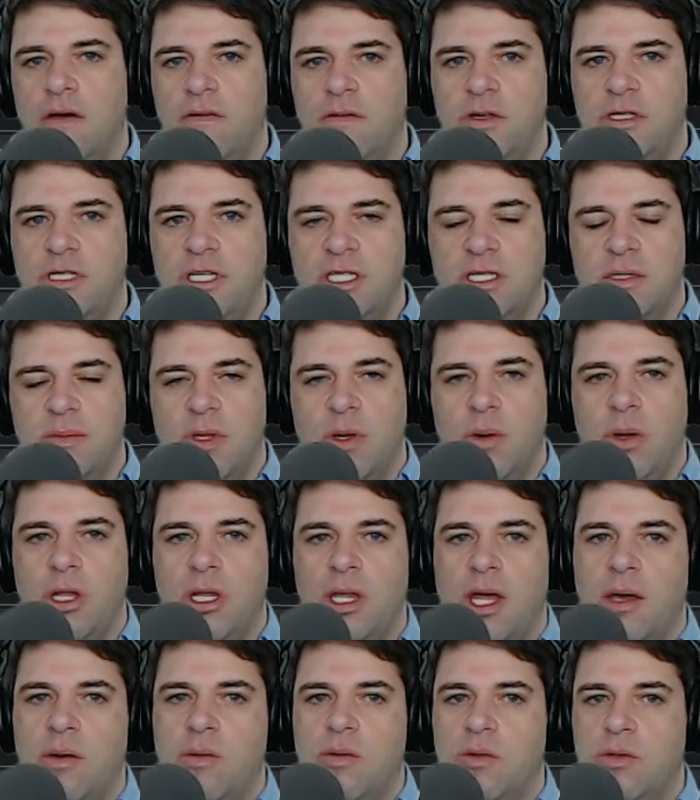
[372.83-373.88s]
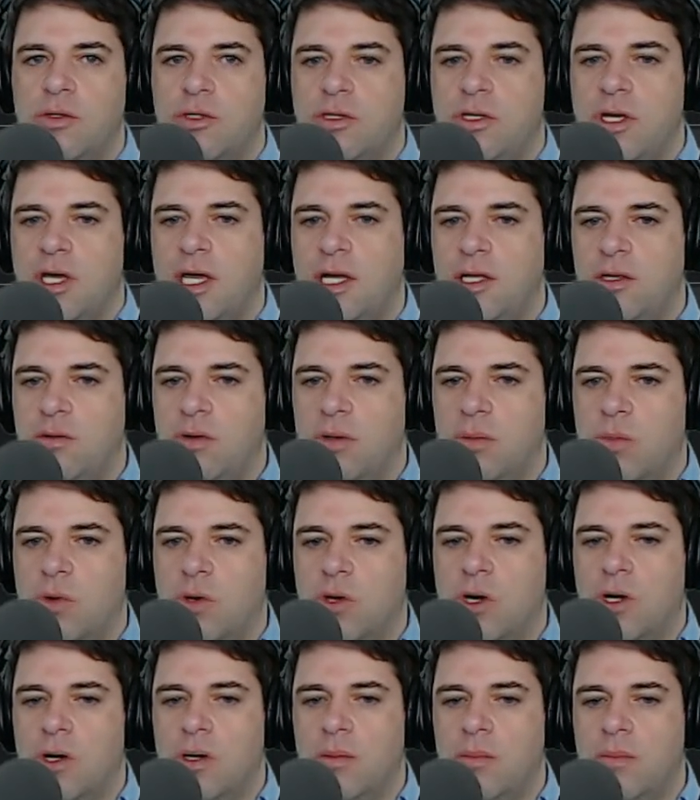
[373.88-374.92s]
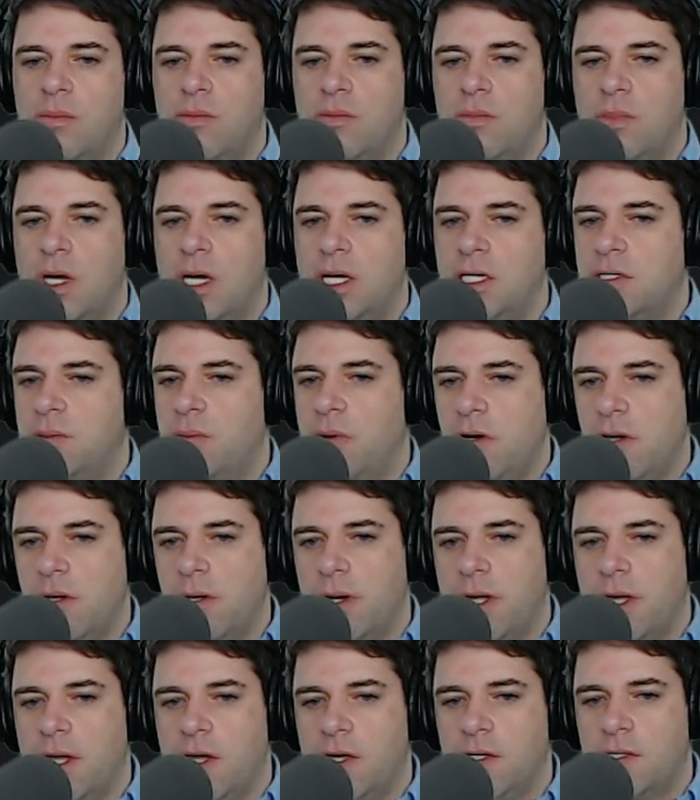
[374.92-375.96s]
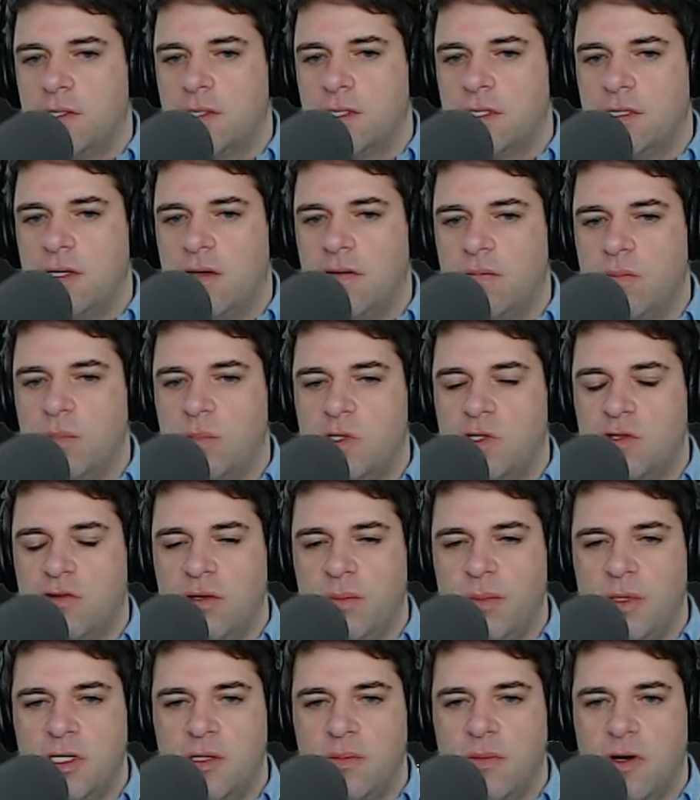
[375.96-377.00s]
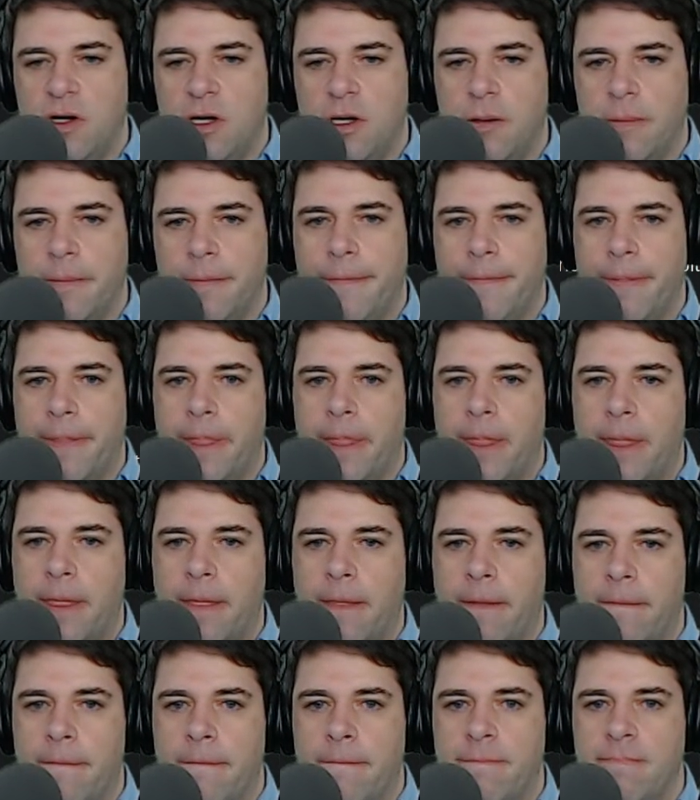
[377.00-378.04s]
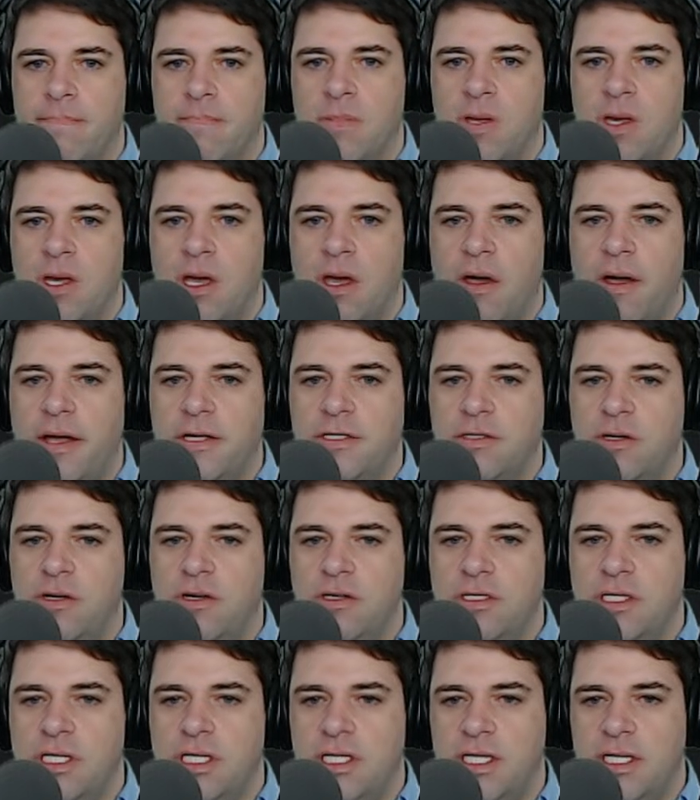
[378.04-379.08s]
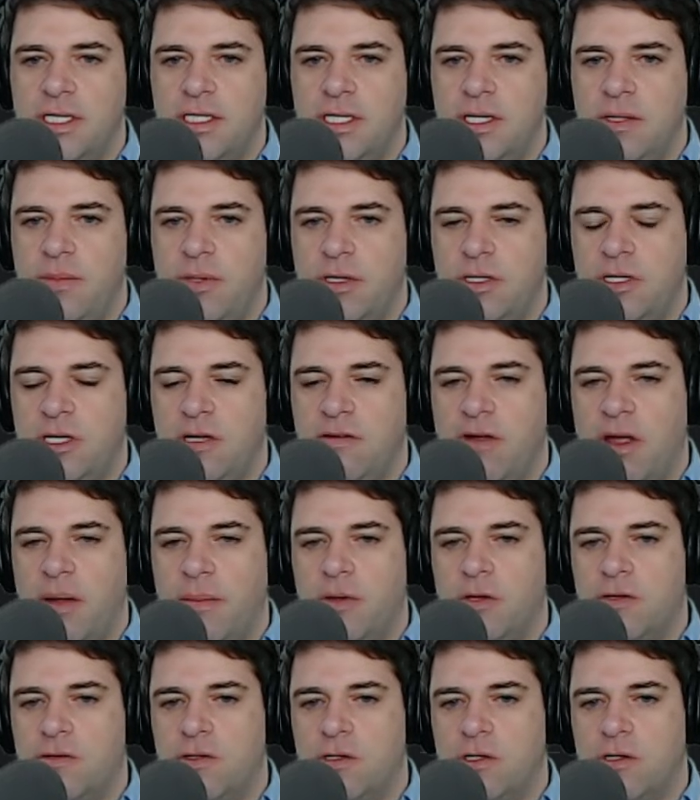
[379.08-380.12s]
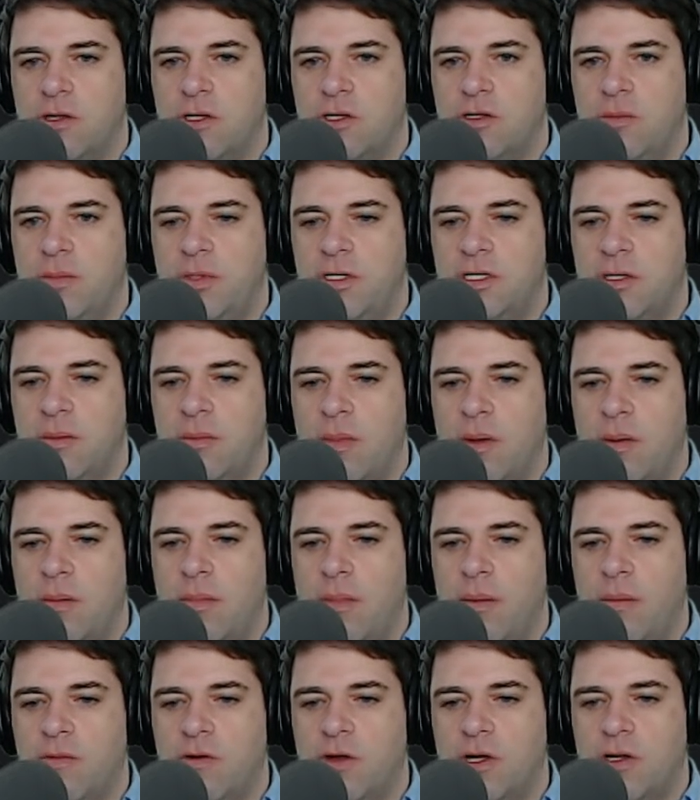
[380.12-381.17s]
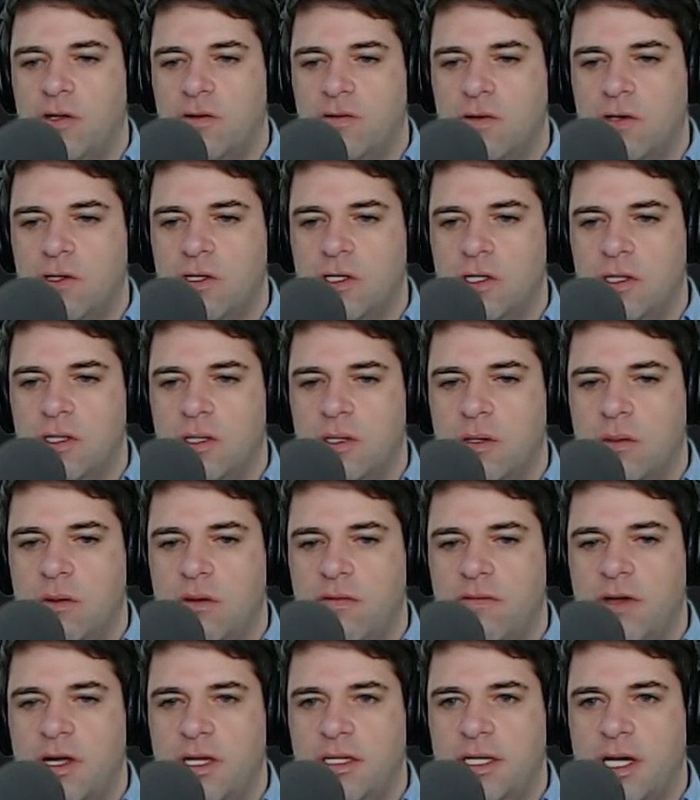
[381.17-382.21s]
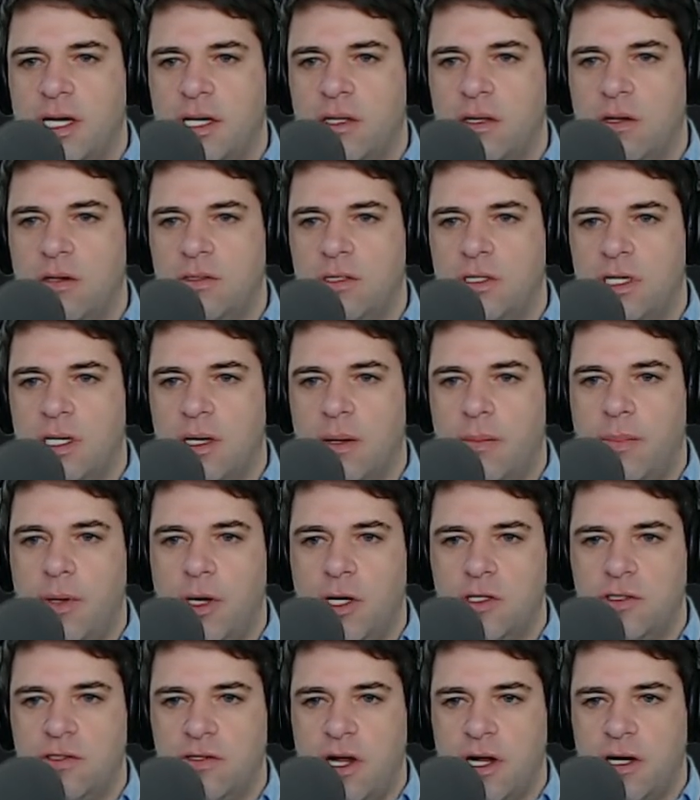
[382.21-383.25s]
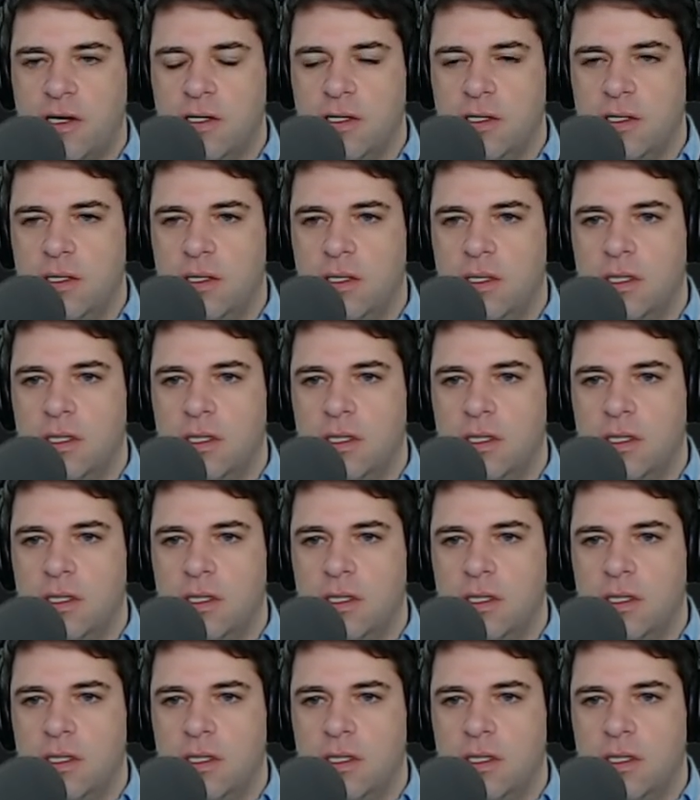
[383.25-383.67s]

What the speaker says: see something we like, we'll dig into it more tomorrow, I guess, because I'm streaming tomorrow. All right, so here's the 16-bit DRAM controller. This should be some memory controller. We've got downloads and a bug tracker.